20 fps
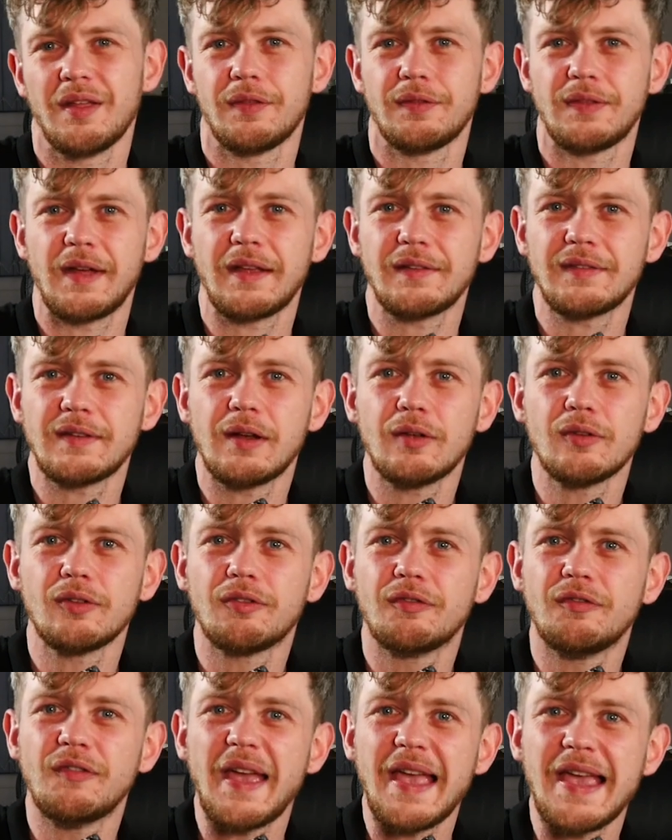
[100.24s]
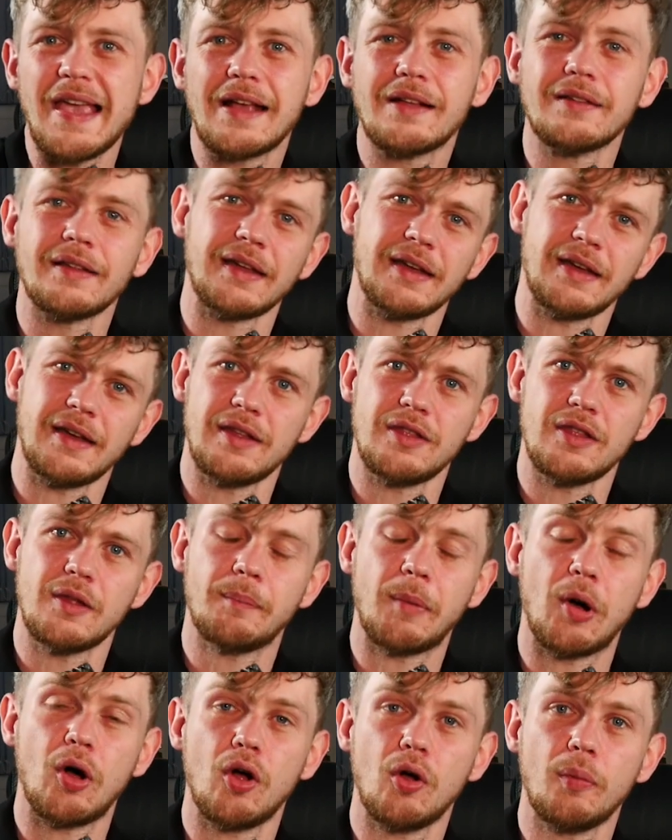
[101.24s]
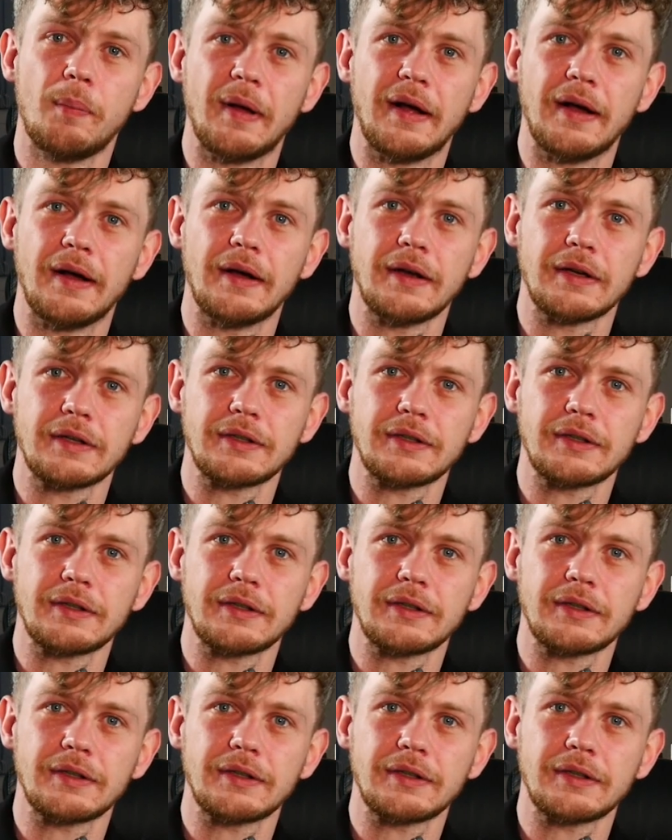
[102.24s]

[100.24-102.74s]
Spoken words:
that sounds vaguely in the ballpark,